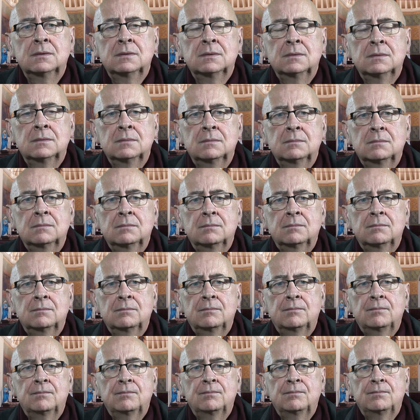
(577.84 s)

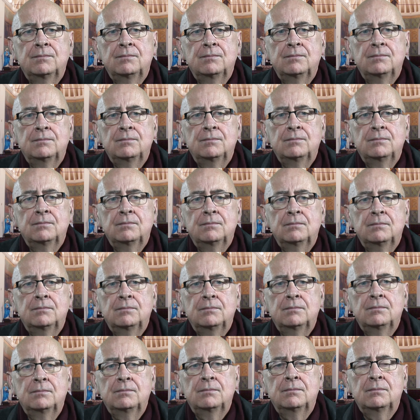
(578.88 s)

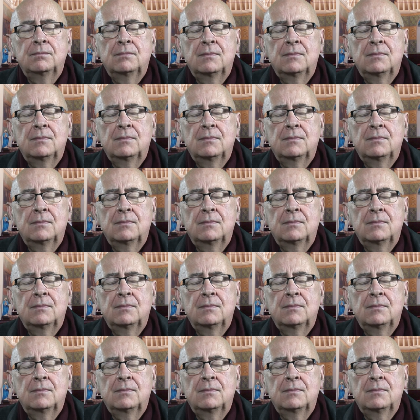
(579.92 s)
[no speech]